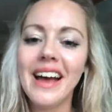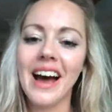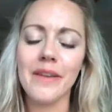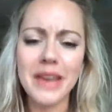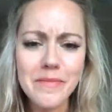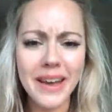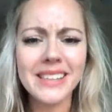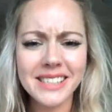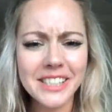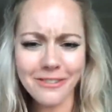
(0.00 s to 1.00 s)
It makes
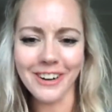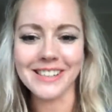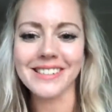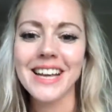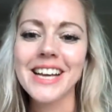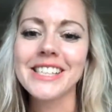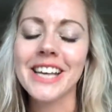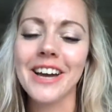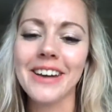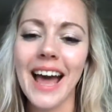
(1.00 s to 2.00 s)
a difference.
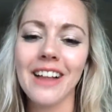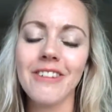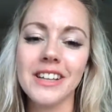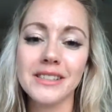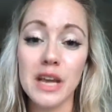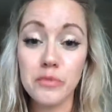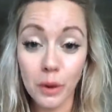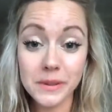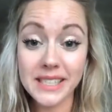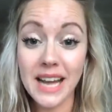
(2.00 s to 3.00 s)
So Cal runs a
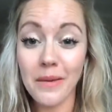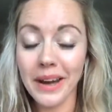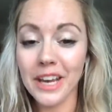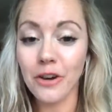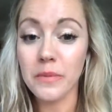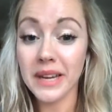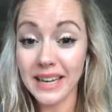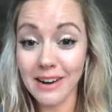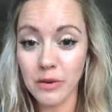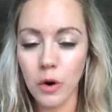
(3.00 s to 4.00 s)
property networking group in
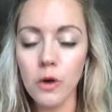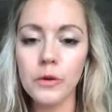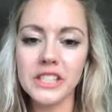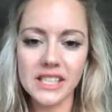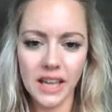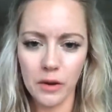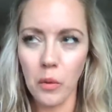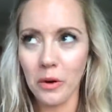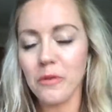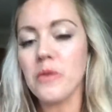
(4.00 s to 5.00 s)
Canary Wharf, which is like
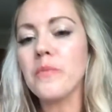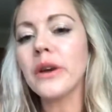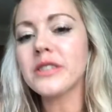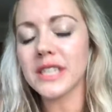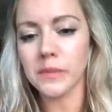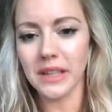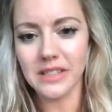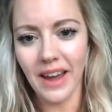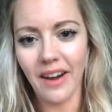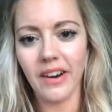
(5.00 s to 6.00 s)
one of the most expensive
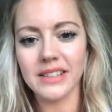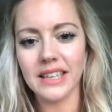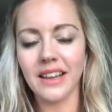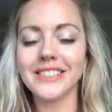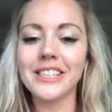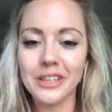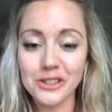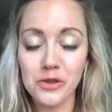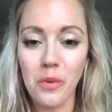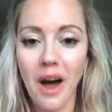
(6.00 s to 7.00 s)
areas in London. I used
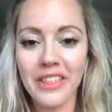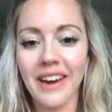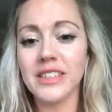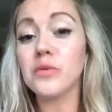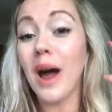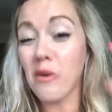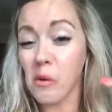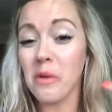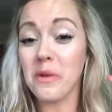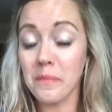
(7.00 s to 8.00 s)
to work there. It's where
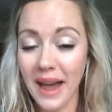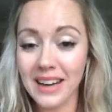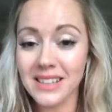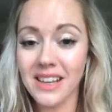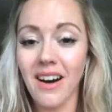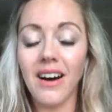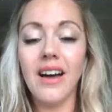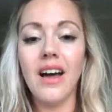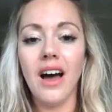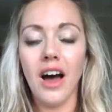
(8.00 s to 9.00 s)
all of the banks are.
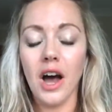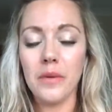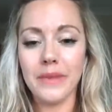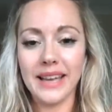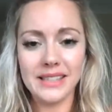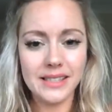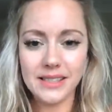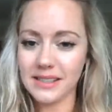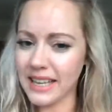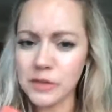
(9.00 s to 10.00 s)

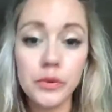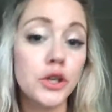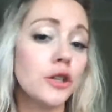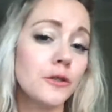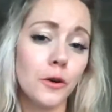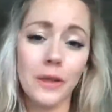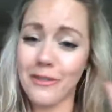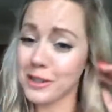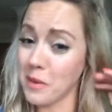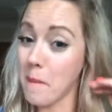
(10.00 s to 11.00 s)
It's beautiful. They've
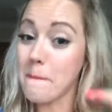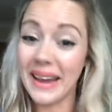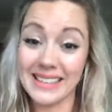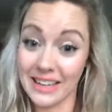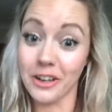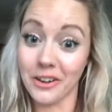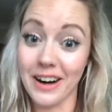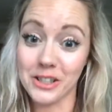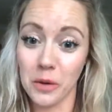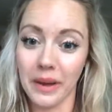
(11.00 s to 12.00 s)
got some amazing
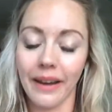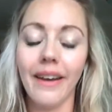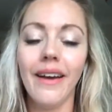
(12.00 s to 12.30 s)
underground shopping.